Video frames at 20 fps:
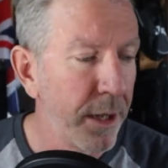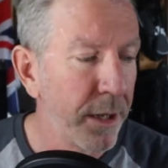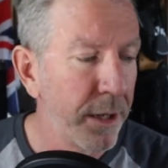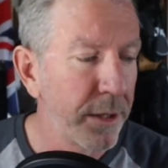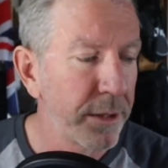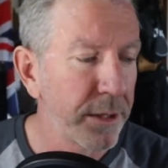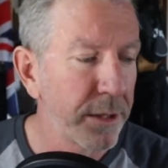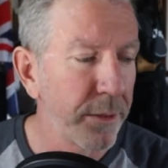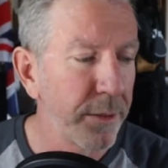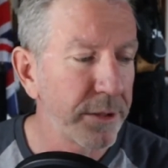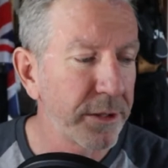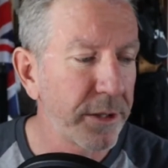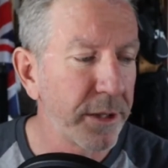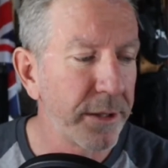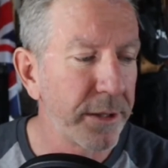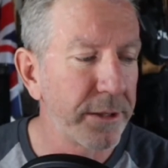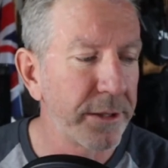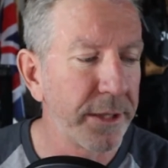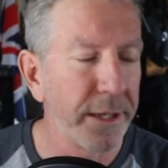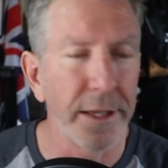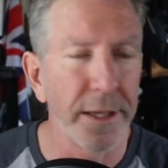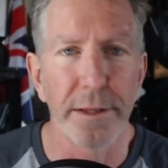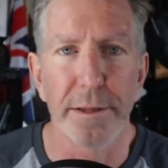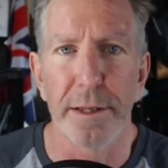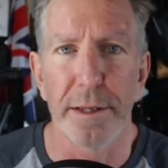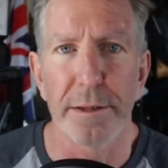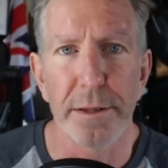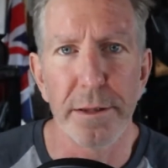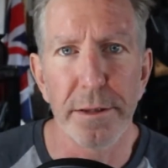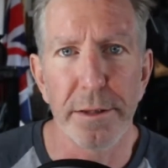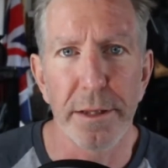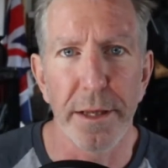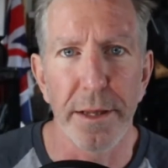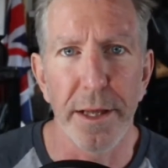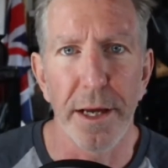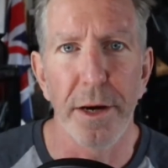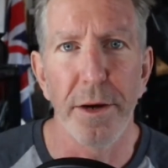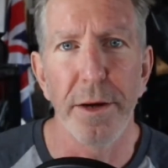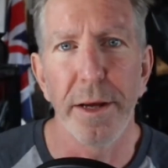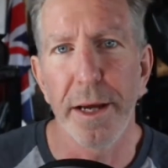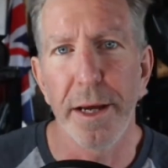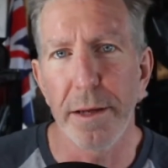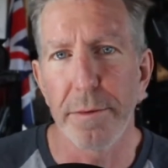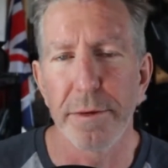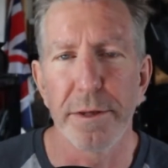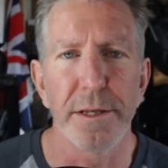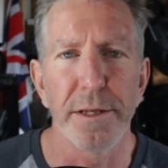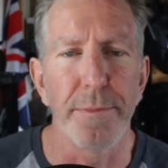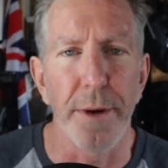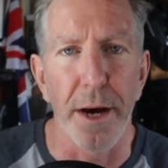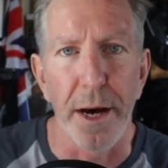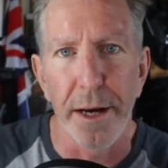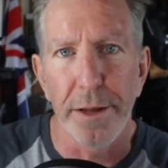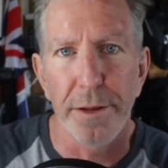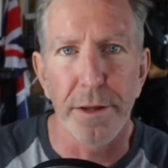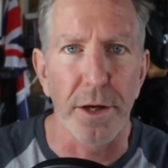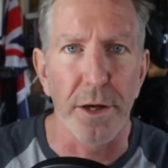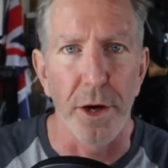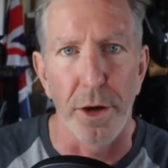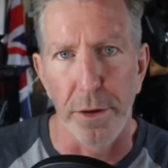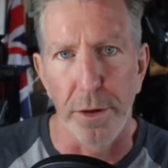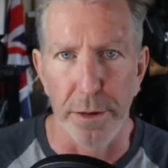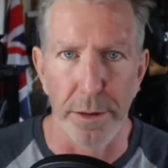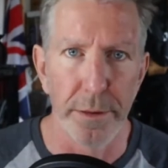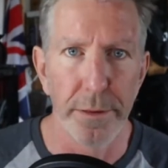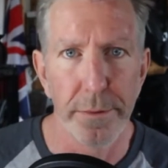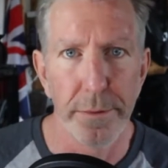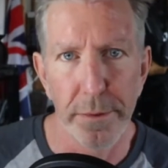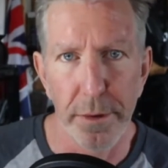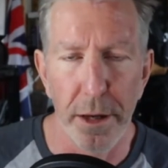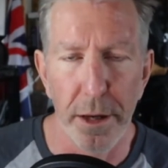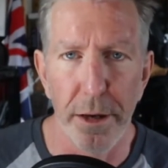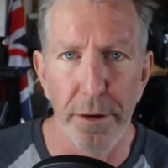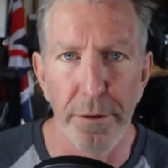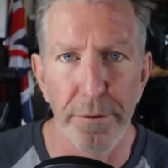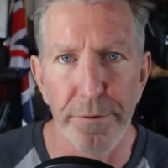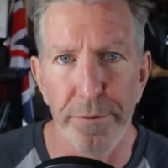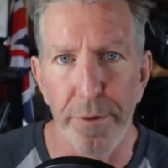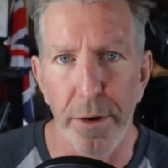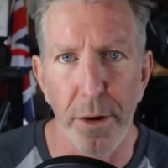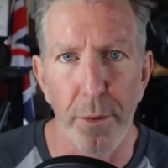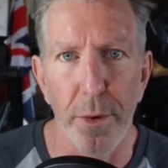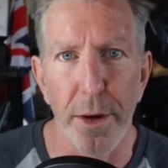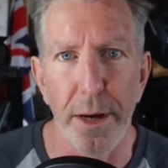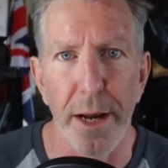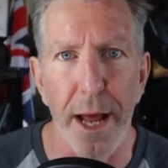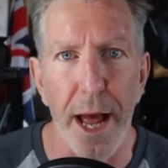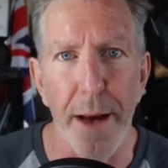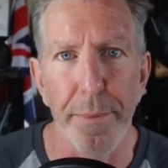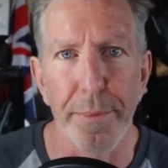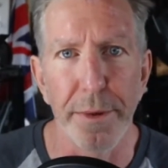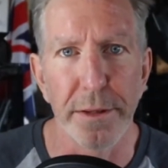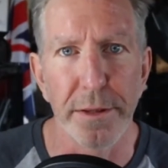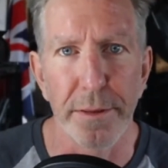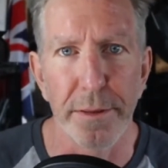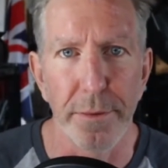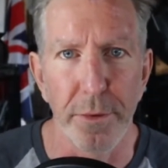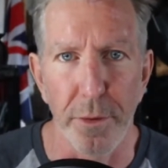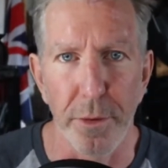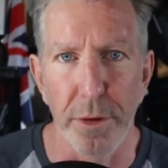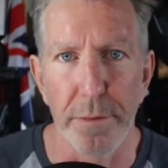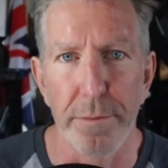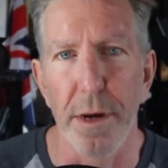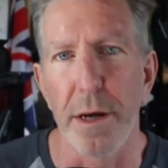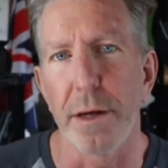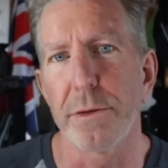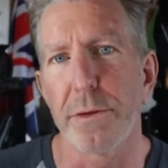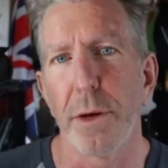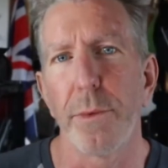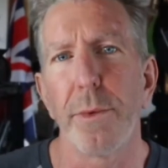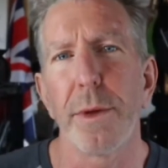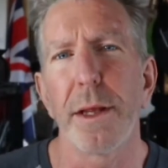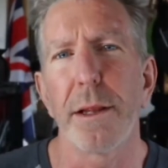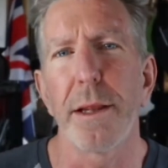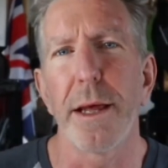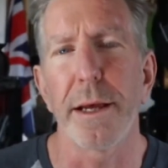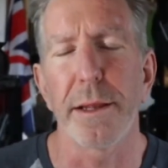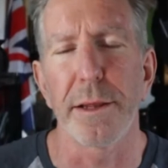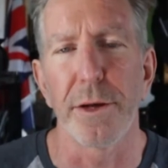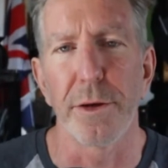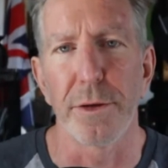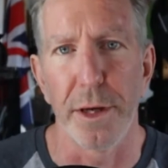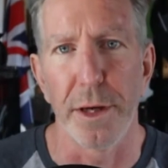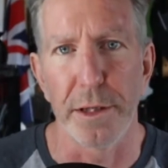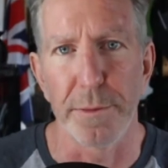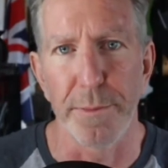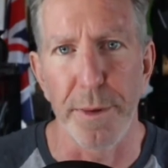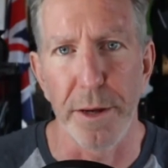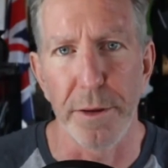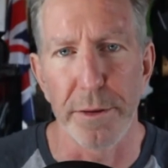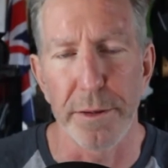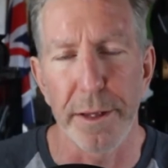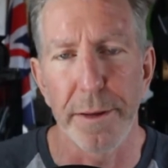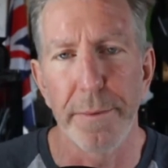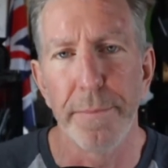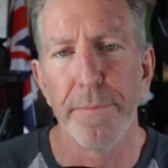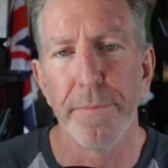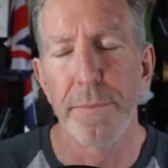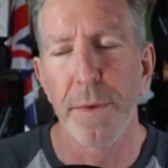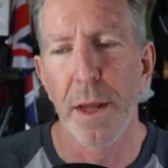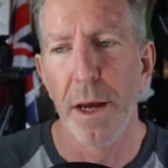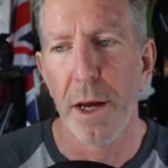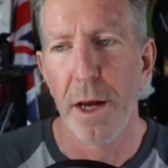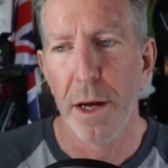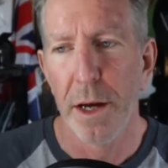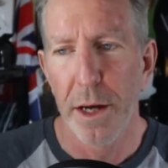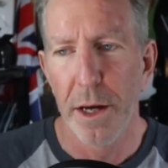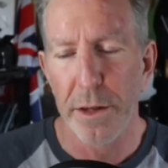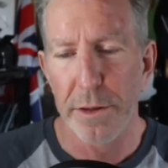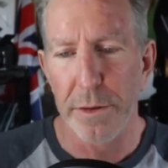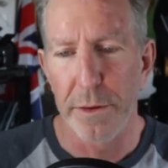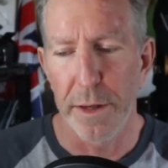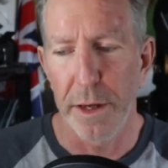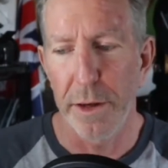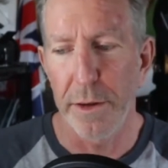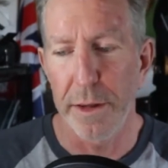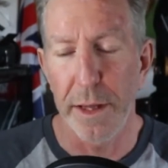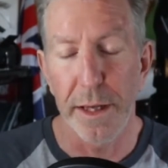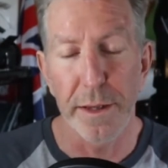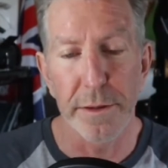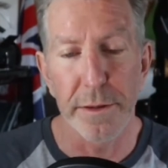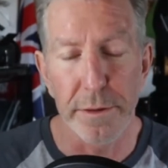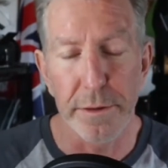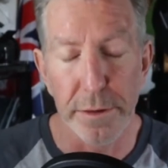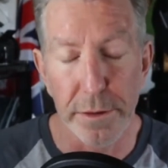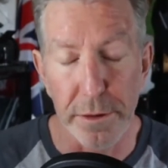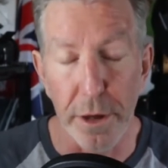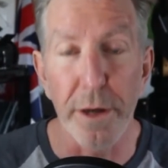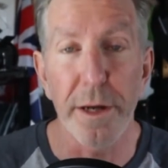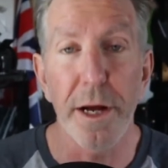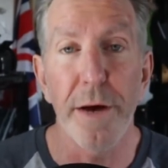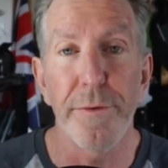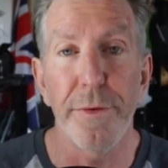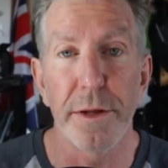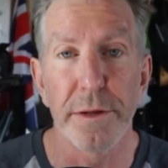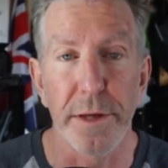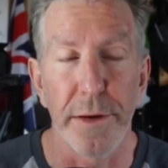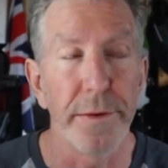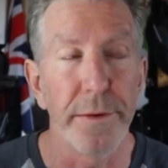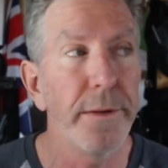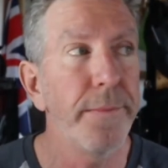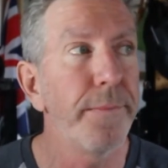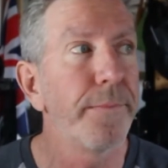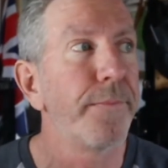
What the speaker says: So it's to see consistency there. You get to see behind the curtain of what happens at Northern Monk. So I really like their transparency. So that's just starting off with a 7.